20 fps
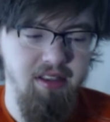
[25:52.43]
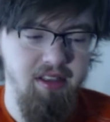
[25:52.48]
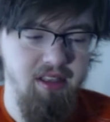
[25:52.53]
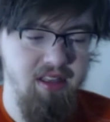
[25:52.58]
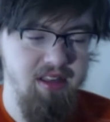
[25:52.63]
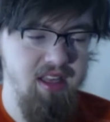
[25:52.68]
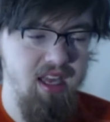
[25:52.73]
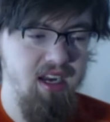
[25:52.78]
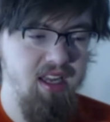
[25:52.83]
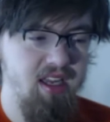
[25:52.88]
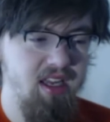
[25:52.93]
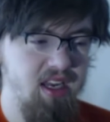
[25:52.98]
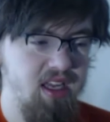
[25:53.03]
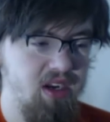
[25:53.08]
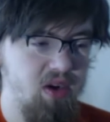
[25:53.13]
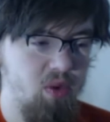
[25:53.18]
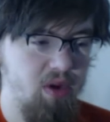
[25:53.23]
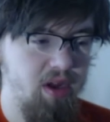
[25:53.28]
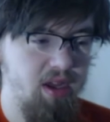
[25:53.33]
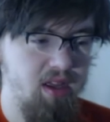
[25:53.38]
It's kind of getting
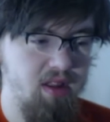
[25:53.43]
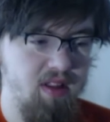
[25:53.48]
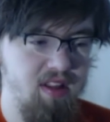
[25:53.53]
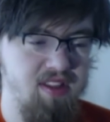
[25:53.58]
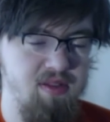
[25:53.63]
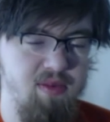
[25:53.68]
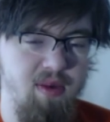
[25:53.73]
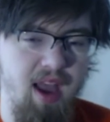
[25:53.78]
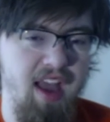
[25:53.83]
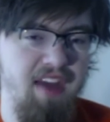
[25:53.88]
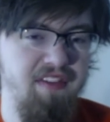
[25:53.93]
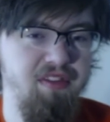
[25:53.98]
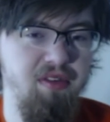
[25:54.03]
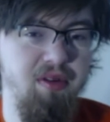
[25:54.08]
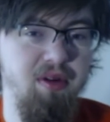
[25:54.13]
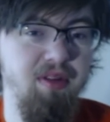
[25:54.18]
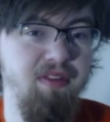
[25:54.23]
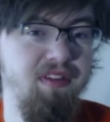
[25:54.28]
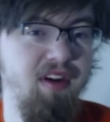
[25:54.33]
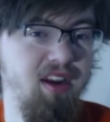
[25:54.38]
annoying. This is why I haven't
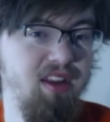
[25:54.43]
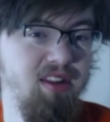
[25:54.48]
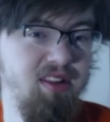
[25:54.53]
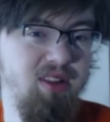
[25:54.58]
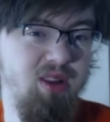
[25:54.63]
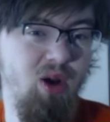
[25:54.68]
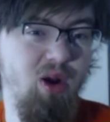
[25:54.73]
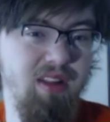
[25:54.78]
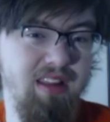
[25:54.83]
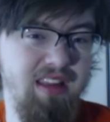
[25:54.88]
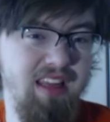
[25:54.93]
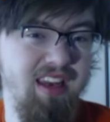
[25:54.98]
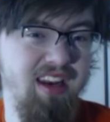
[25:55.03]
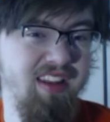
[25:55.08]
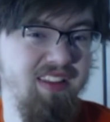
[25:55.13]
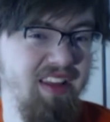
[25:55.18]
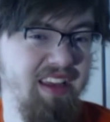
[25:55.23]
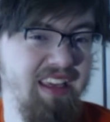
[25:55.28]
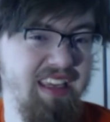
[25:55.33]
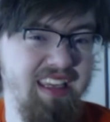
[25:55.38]
really fucking logged in
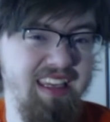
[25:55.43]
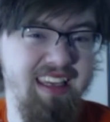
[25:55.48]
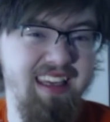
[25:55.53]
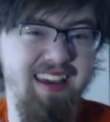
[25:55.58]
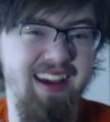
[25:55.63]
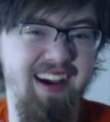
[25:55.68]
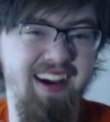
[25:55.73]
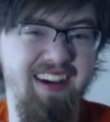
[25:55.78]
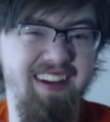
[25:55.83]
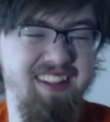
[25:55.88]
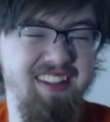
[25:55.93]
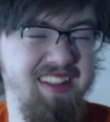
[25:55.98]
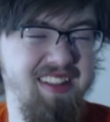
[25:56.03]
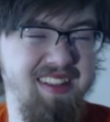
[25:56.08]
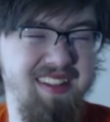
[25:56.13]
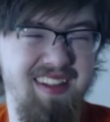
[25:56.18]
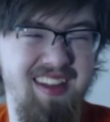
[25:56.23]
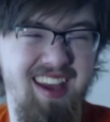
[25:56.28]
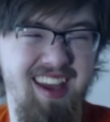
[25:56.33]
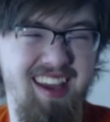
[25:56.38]
like
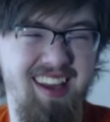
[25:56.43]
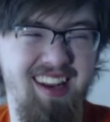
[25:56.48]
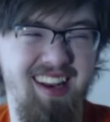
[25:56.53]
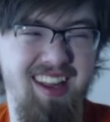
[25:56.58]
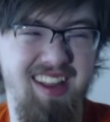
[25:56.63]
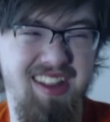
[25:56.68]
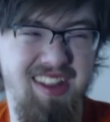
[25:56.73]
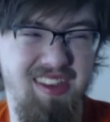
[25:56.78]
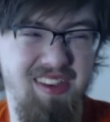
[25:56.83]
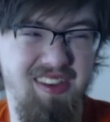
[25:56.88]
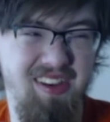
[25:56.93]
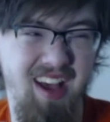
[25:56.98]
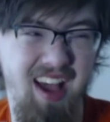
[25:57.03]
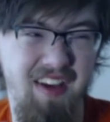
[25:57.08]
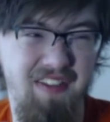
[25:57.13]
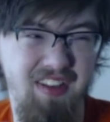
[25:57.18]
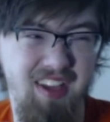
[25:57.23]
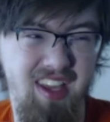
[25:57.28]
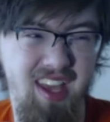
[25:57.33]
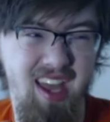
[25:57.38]
eons, and I still
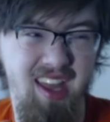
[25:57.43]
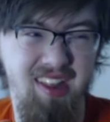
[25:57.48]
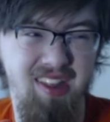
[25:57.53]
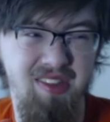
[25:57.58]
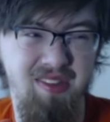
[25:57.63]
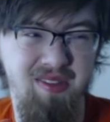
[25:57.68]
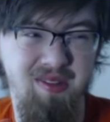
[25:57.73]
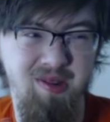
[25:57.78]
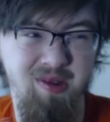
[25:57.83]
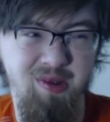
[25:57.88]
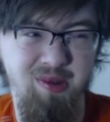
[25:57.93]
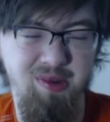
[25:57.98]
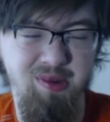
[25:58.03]
have yet to,